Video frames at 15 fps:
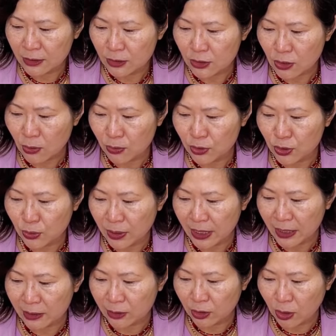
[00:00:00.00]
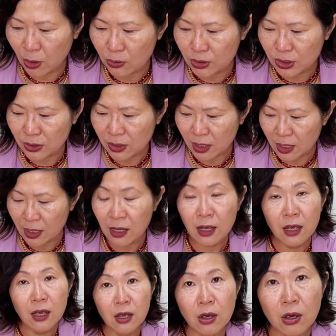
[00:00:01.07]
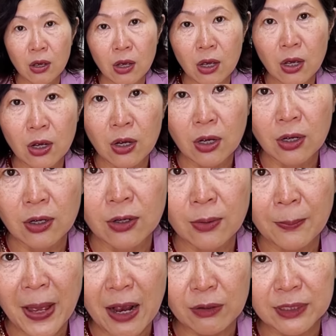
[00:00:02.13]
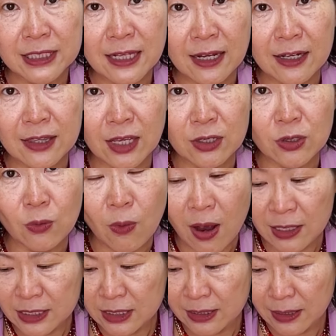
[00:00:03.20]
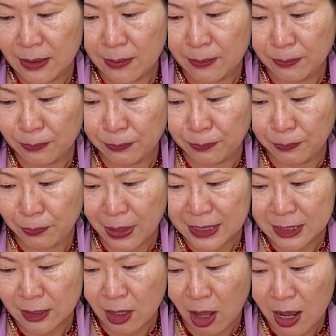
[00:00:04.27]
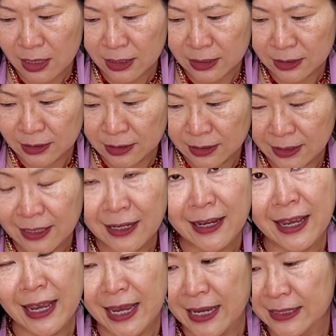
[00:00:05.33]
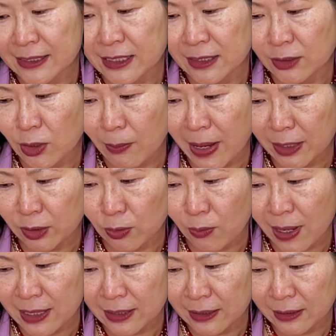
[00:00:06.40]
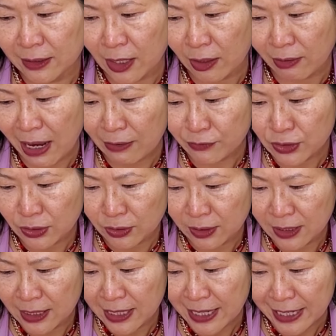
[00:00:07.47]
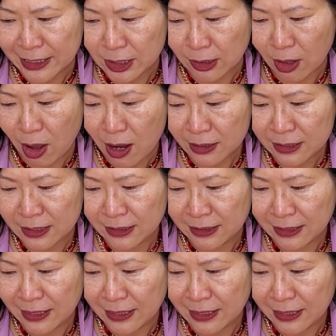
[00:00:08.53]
So you can go to the power setting that you want, press lock, and no matter what thereafter, it's locked.